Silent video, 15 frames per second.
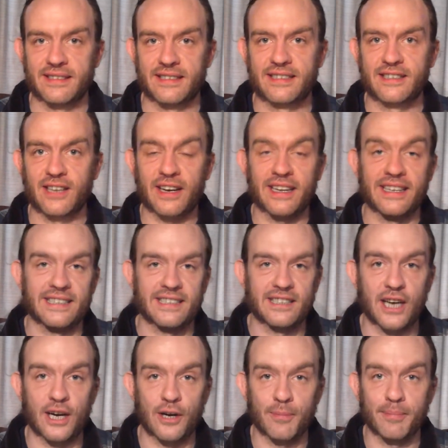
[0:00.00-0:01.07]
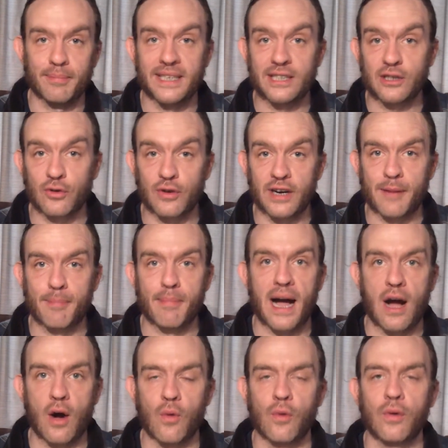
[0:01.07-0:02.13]
stuck in this entire mystery
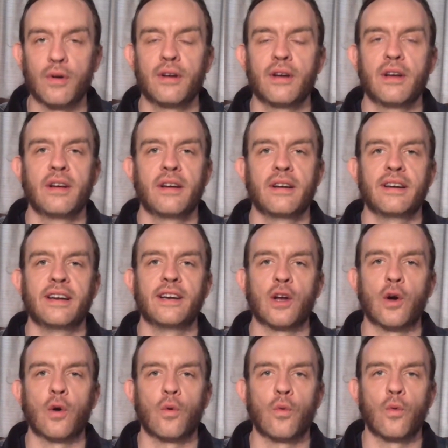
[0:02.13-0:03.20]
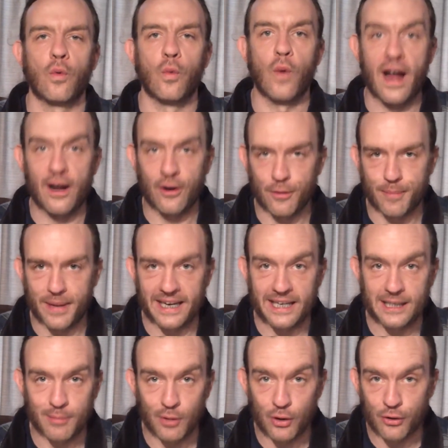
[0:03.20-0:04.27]
about why are the
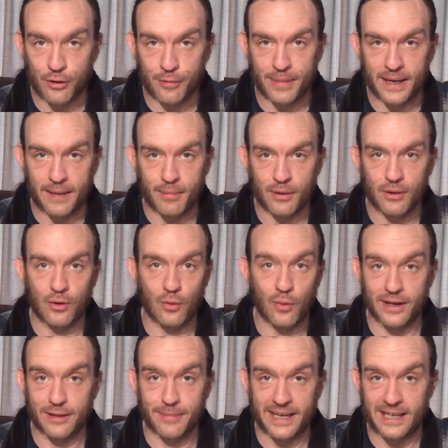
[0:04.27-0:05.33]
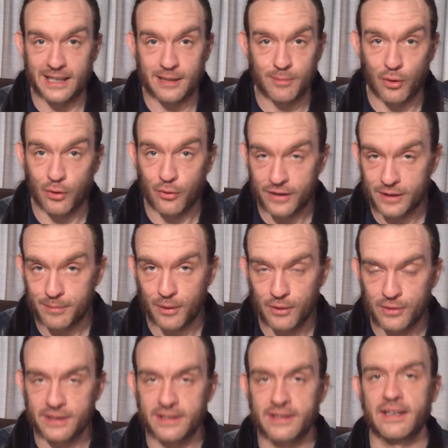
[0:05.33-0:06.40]
piggies murdering people, or why do the piggies murder this
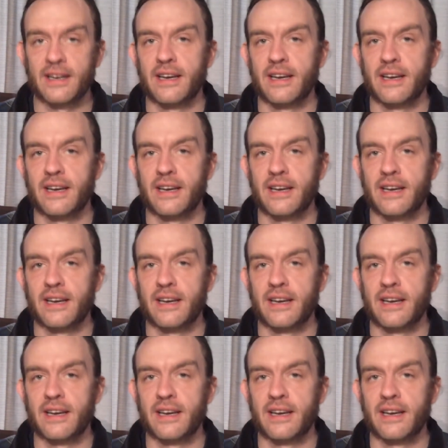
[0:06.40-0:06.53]
person.